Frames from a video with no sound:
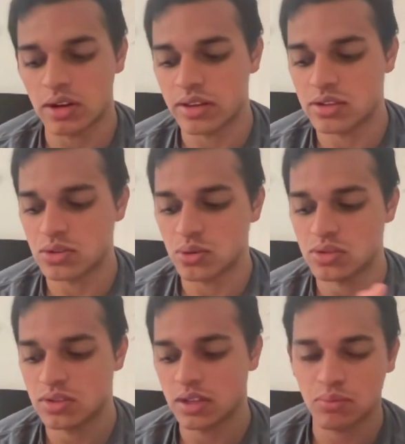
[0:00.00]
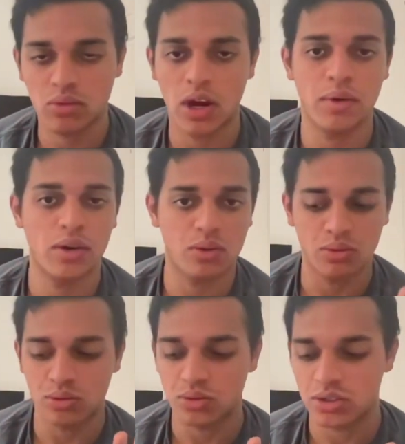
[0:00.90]
stores like Primark
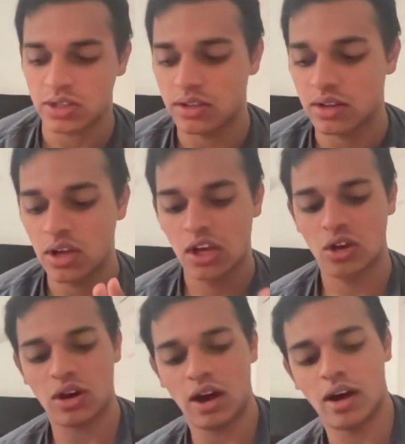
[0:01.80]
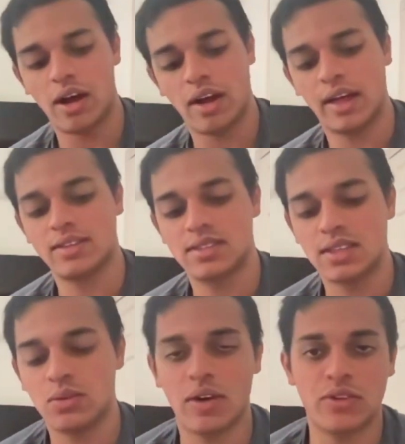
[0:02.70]
or Shein, and see
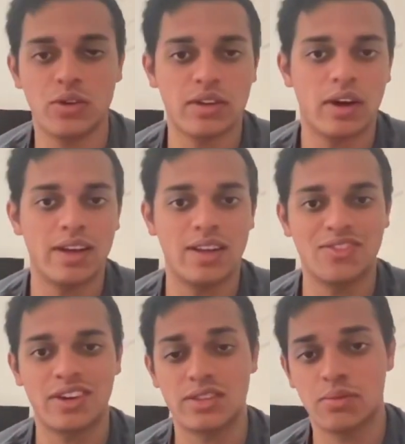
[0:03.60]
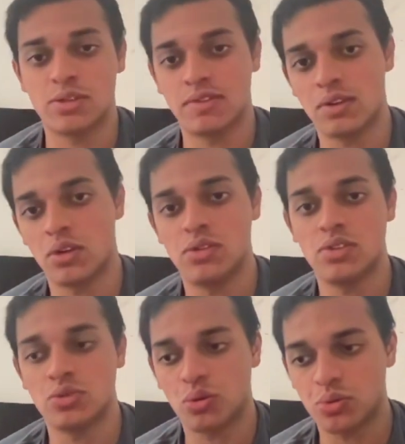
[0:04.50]
if you can identify a subset of users who
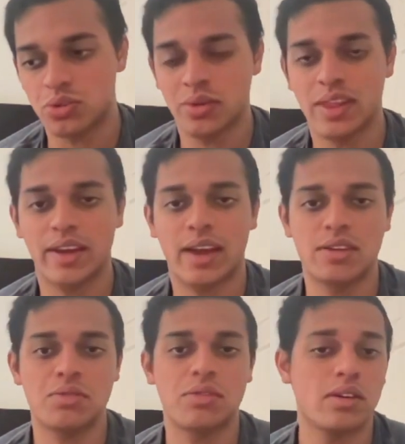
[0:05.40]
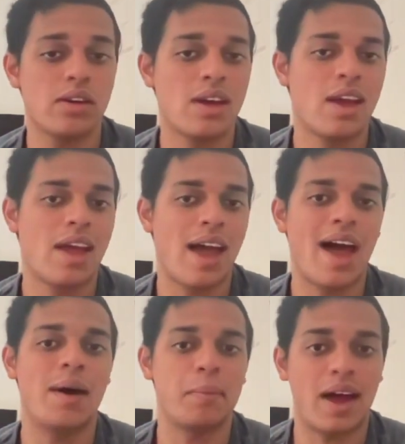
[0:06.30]
are also in that category,
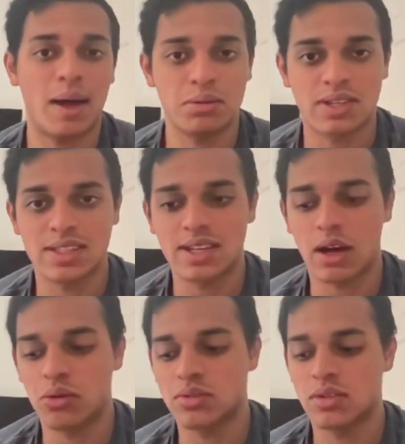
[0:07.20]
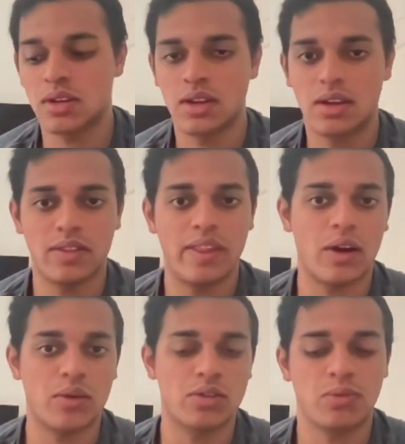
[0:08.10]
and perhaps test out their
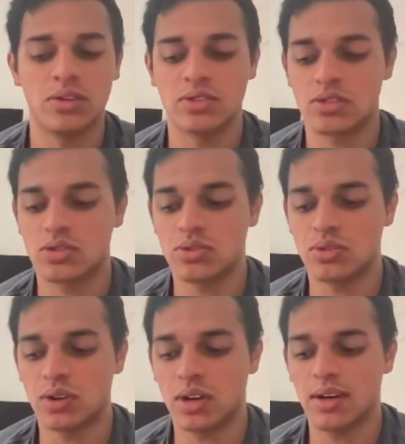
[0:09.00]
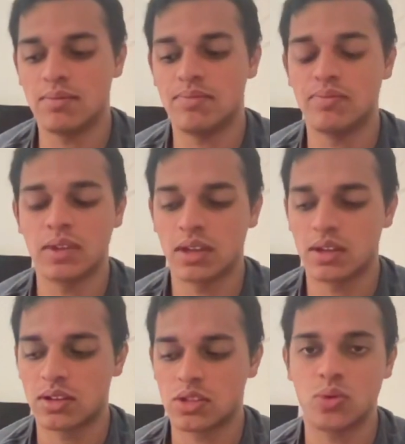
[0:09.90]
response to
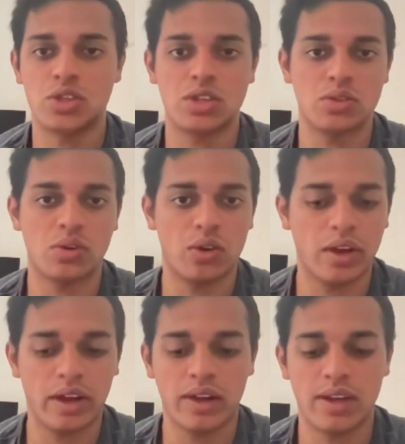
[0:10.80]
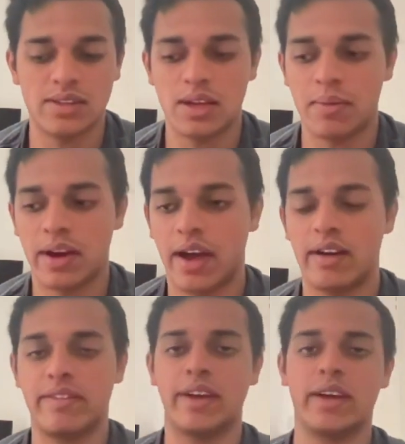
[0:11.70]
switching to online, as they might have
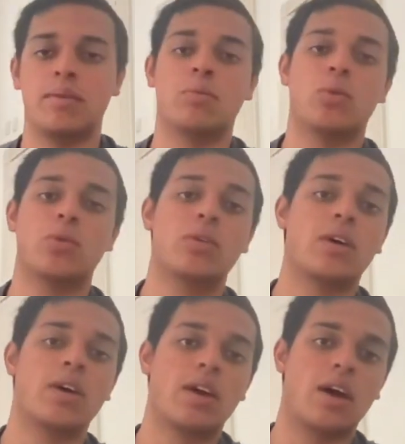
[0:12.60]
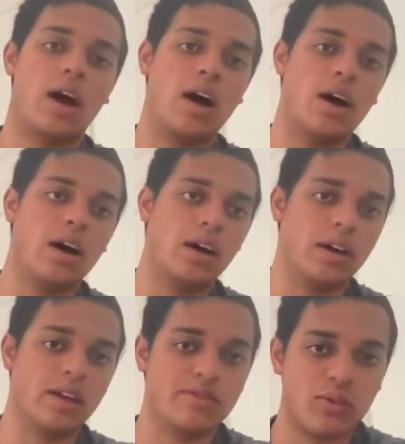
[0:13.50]
a more
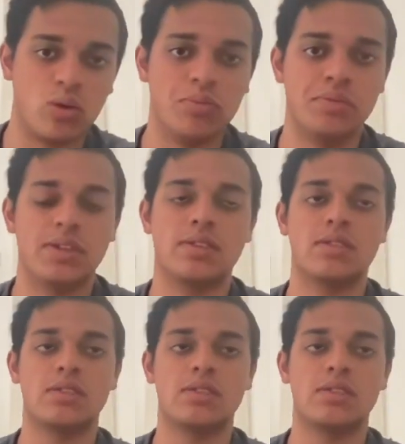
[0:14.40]
informed and